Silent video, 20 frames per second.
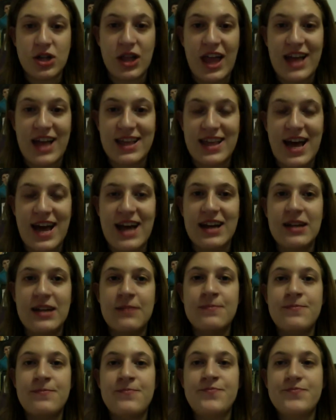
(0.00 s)
like that.
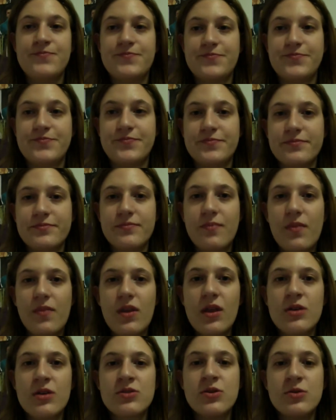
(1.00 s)

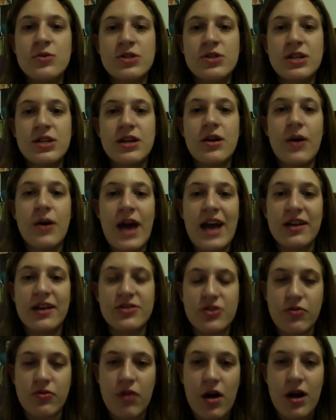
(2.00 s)
So she,
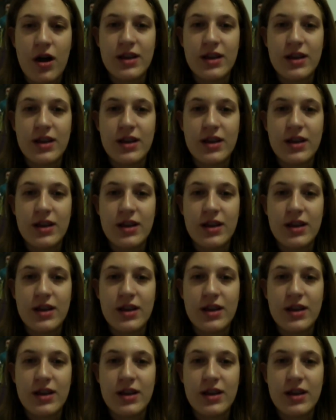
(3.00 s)
eggs her on.